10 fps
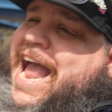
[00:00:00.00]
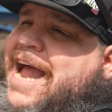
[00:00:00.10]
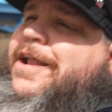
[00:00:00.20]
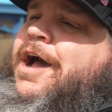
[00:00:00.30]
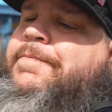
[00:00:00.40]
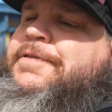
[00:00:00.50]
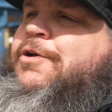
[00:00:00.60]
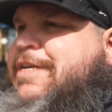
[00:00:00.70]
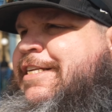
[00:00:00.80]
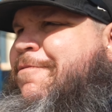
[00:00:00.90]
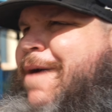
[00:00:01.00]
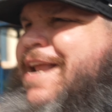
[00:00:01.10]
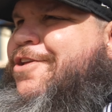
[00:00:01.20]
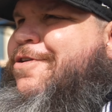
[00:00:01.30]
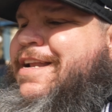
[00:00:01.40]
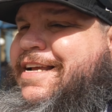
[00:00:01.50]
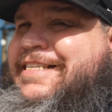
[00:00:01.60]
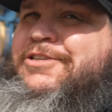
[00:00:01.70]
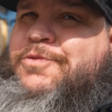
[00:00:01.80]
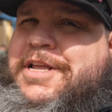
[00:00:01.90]
add up. So we still might do it
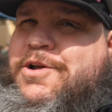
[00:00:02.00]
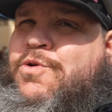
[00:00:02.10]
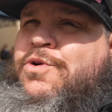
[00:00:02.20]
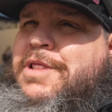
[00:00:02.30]
because it's really cool,